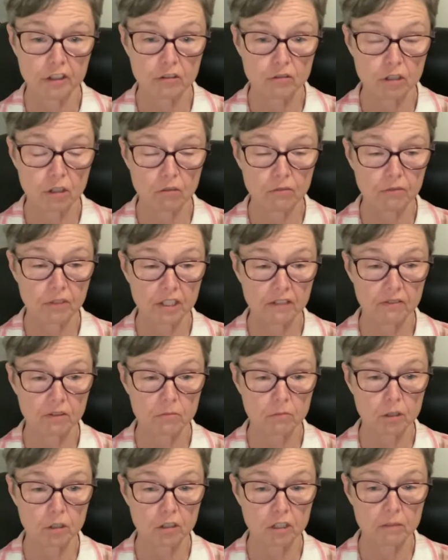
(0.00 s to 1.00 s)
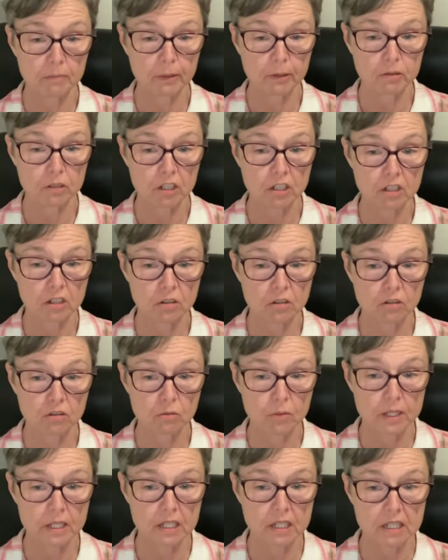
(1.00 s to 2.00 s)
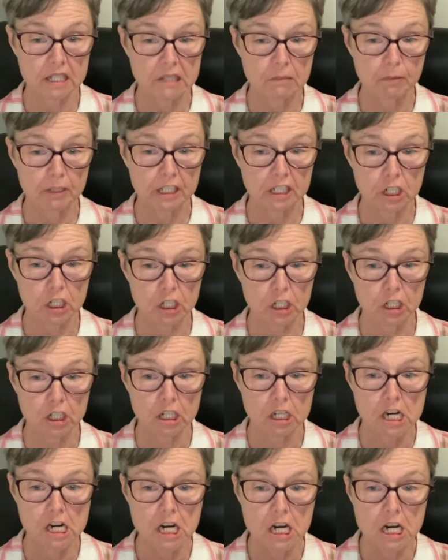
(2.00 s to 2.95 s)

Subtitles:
You don't give them cooked bones because those are the ones that splinter.